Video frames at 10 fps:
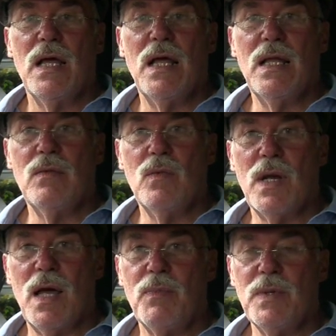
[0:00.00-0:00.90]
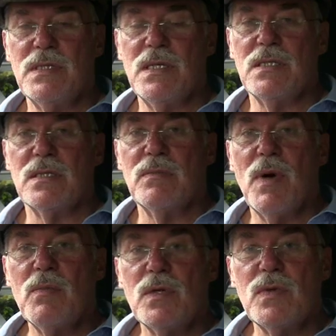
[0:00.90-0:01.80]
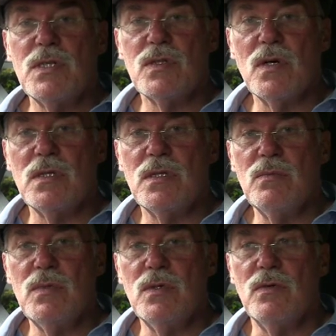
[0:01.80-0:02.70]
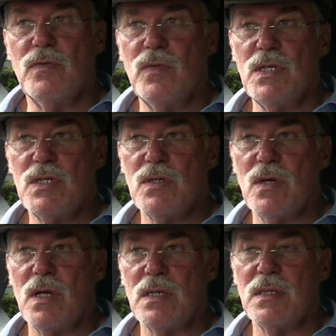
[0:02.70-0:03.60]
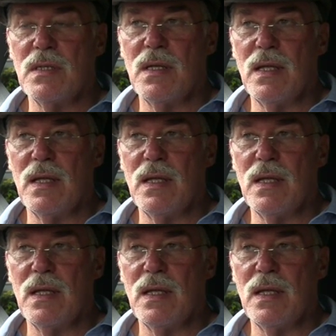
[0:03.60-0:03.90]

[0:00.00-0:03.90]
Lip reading: And what happens is, the moment we start to move, we start